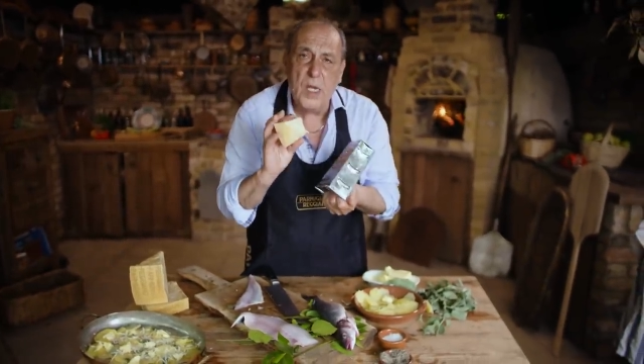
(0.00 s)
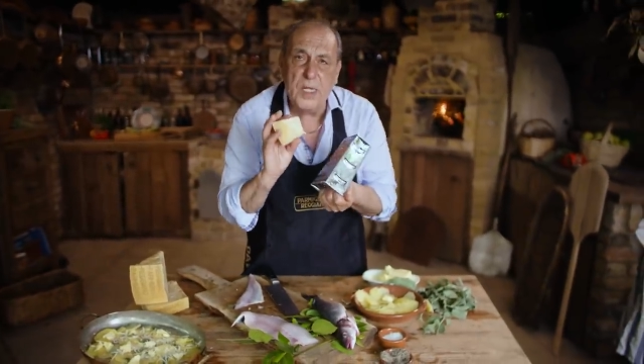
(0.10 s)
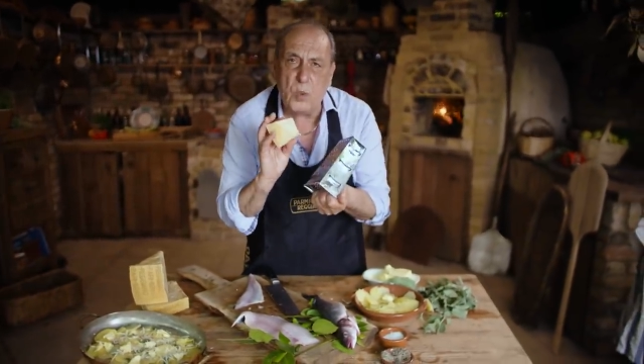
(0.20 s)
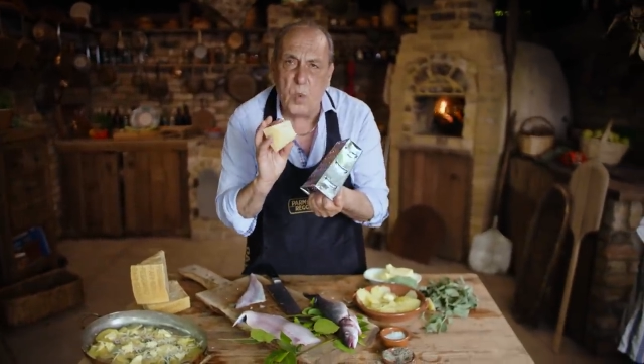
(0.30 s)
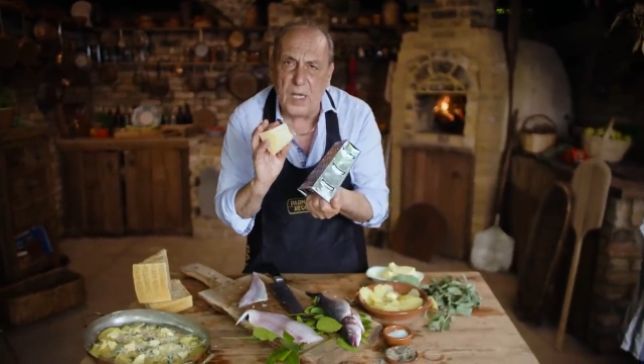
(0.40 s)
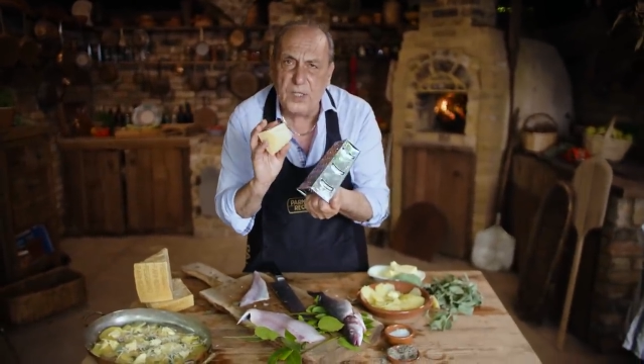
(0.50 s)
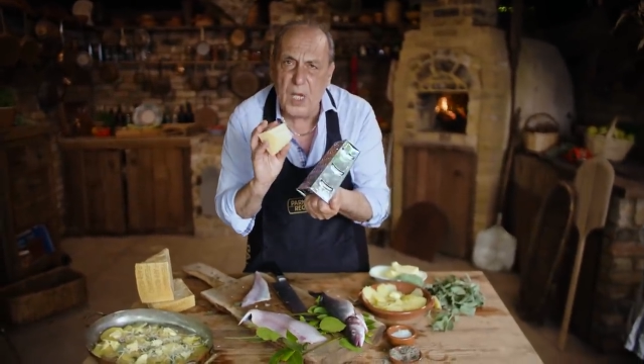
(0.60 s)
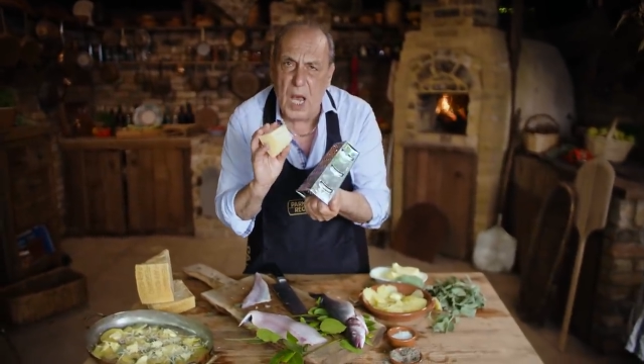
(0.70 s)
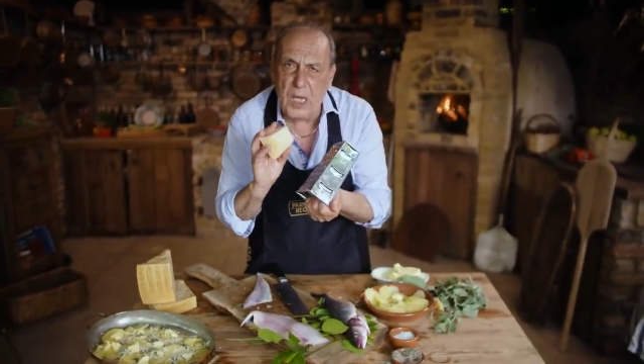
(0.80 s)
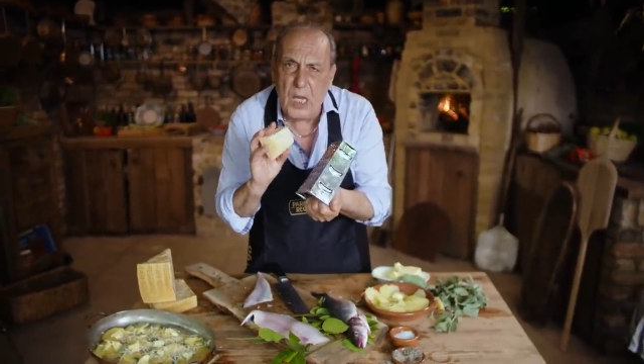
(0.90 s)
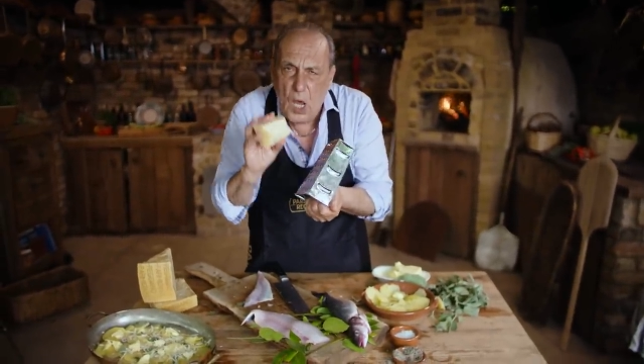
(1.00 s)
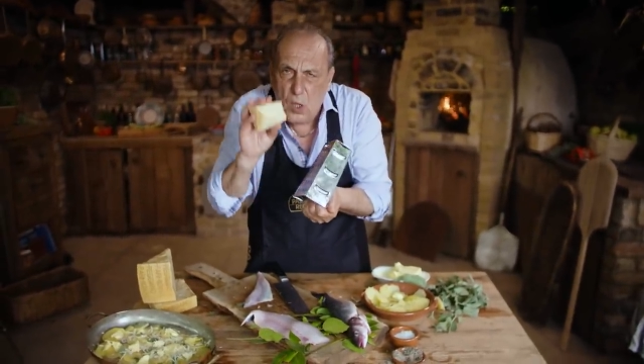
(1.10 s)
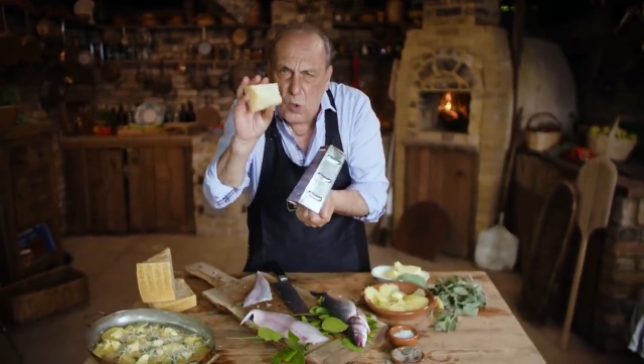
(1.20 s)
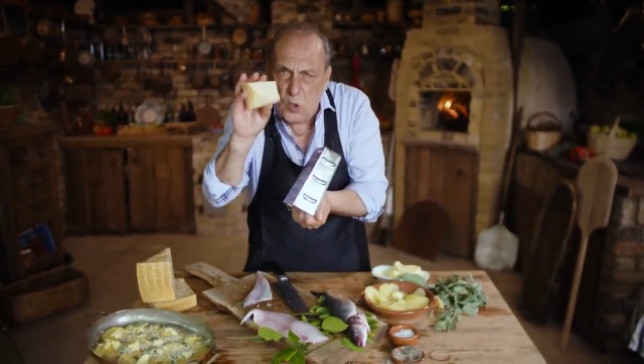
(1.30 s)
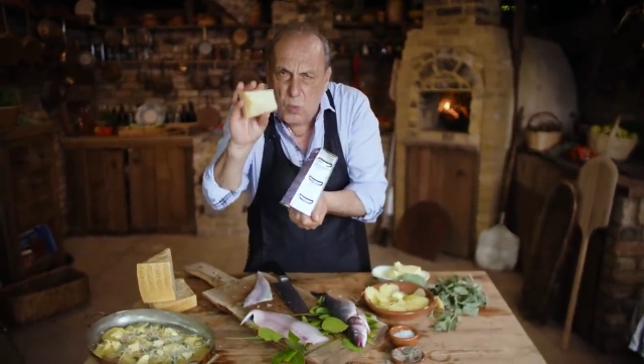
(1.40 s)
It's quite young,
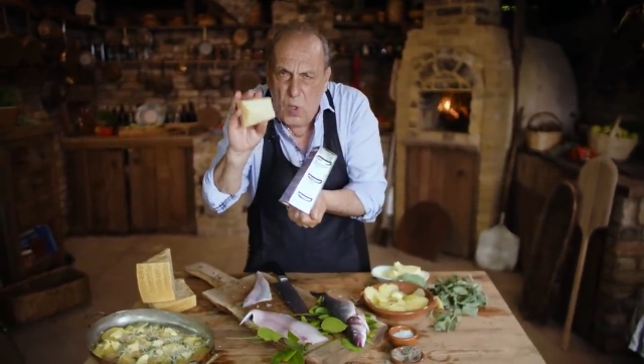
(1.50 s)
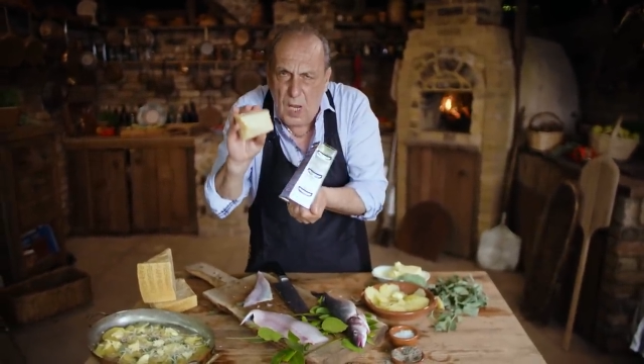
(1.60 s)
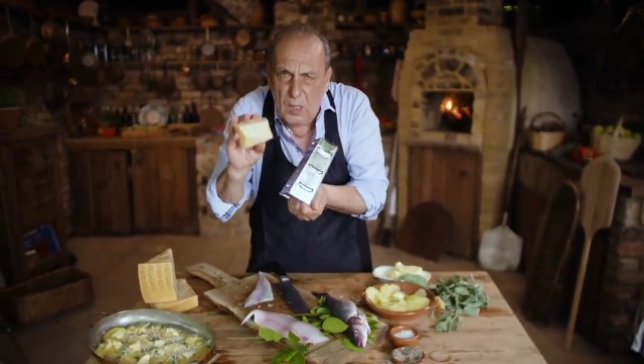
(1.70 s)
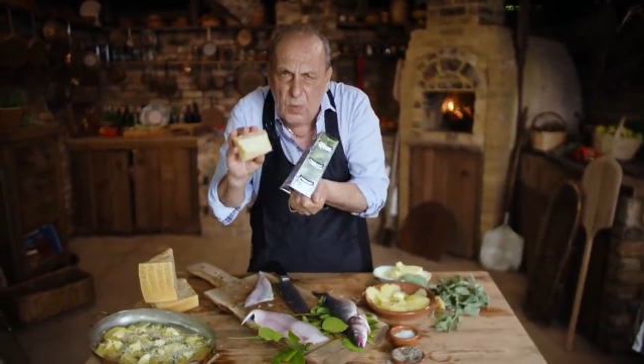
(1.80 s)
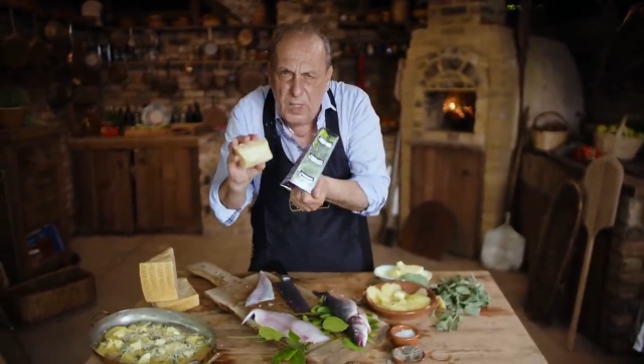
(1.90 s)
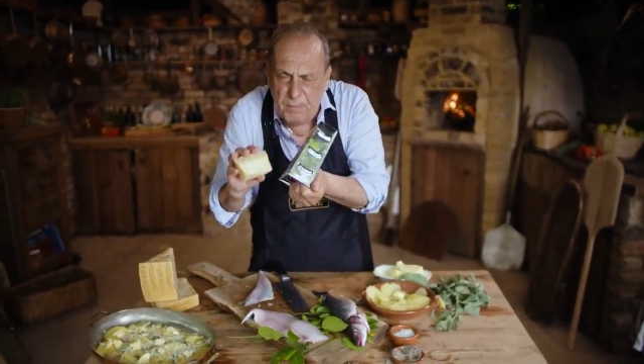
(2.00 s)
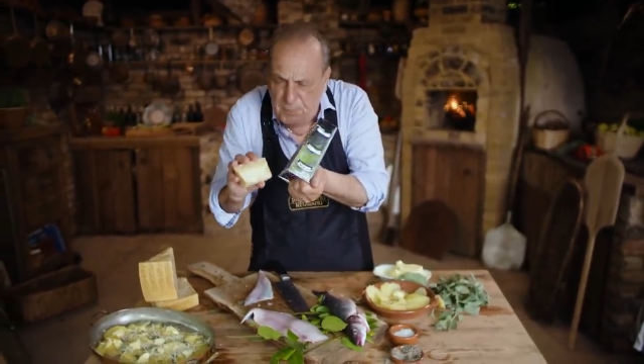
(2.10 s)
goes well with the